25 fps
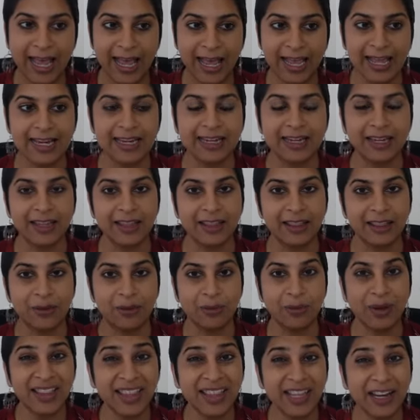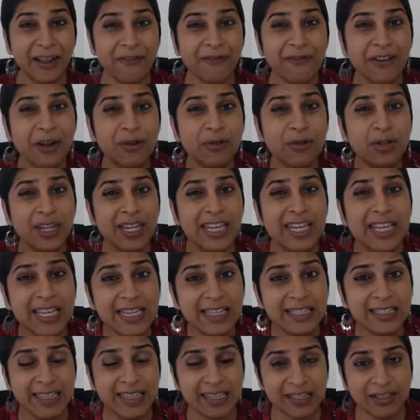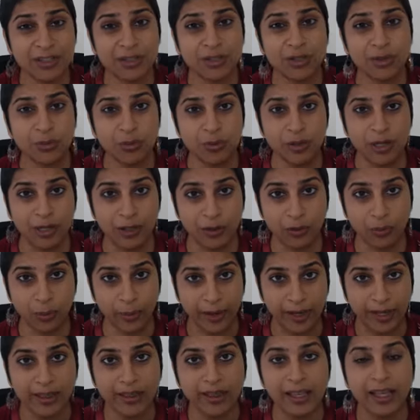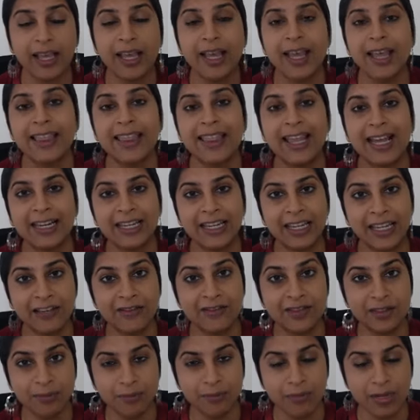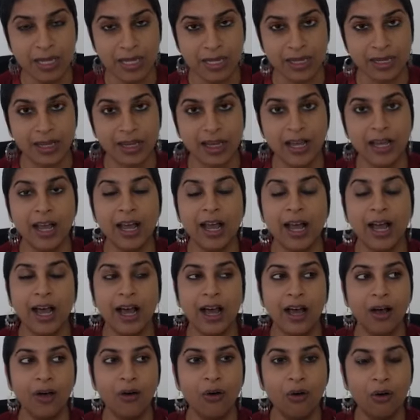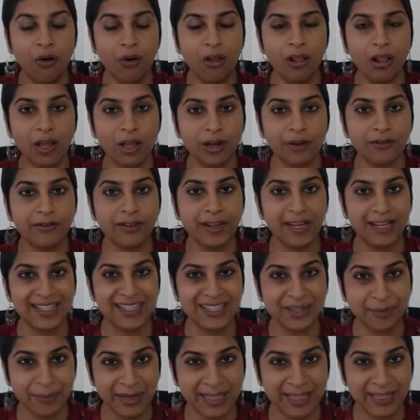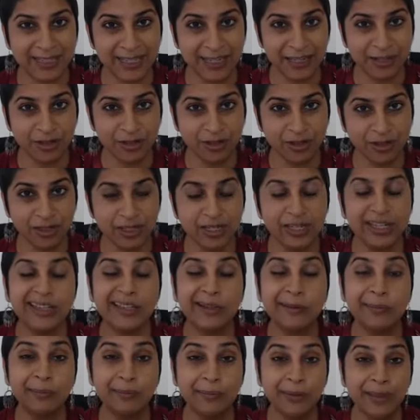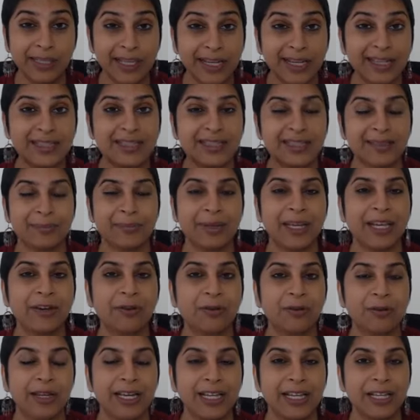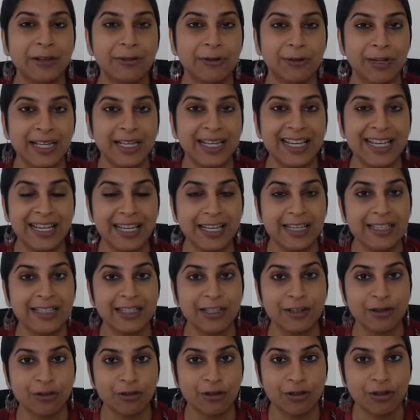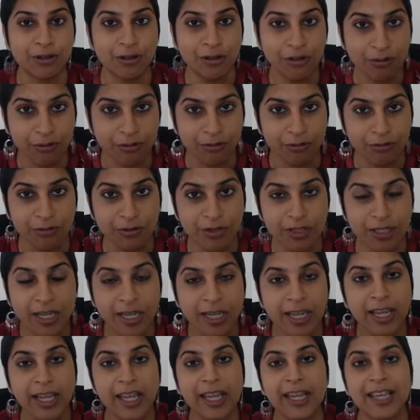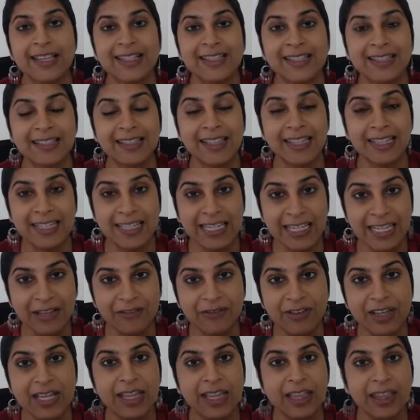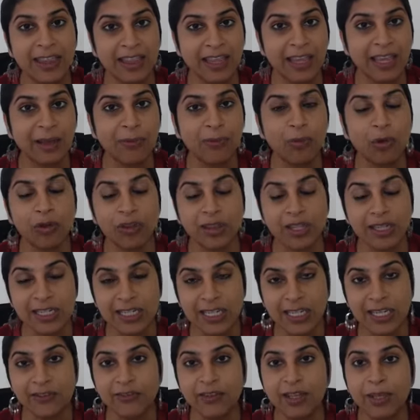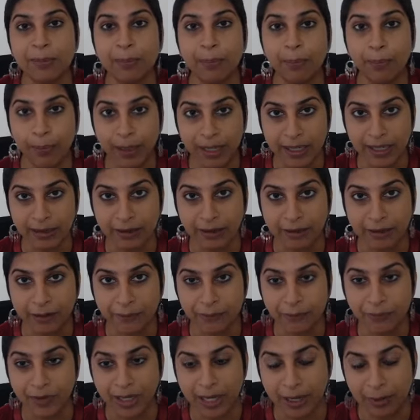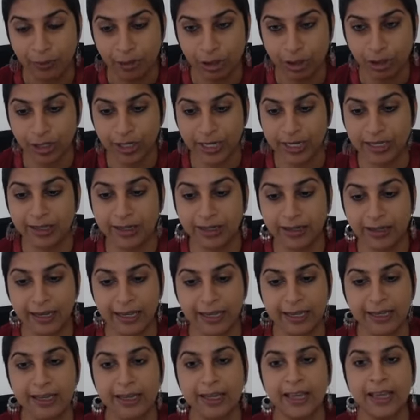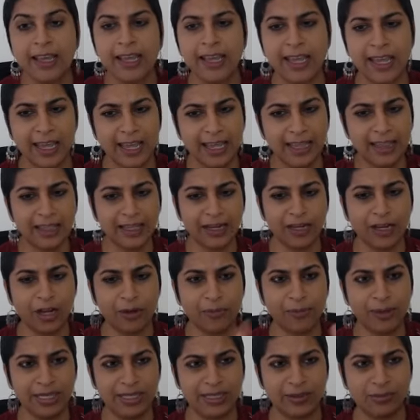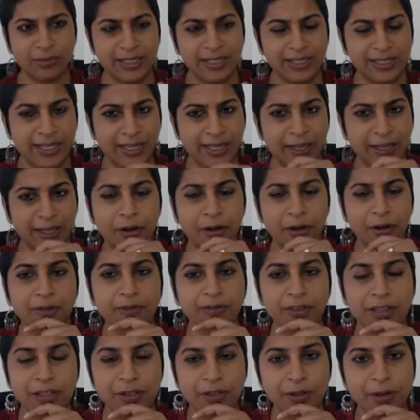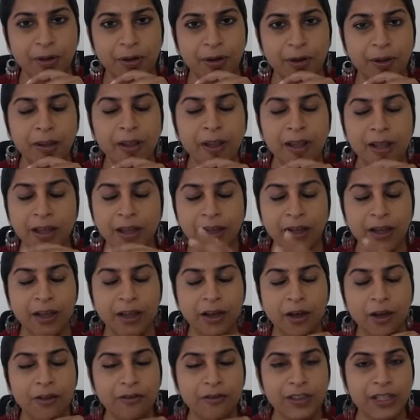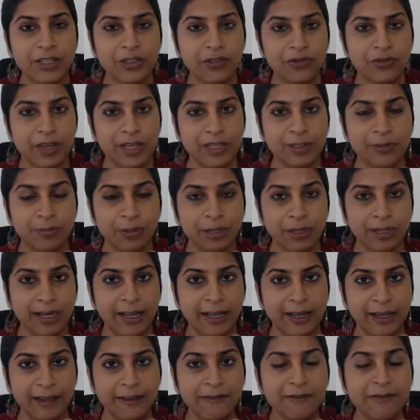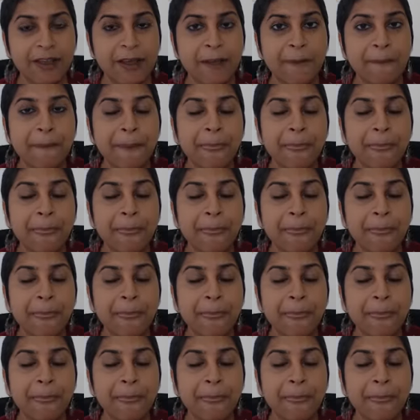And the one that I found easiest to work with, that gives me a whole lot of customization plus being really, really easy to use, is the Divi theme or the Divi builder. I will share the link in the comments once I get off this call, off this Facebook Live.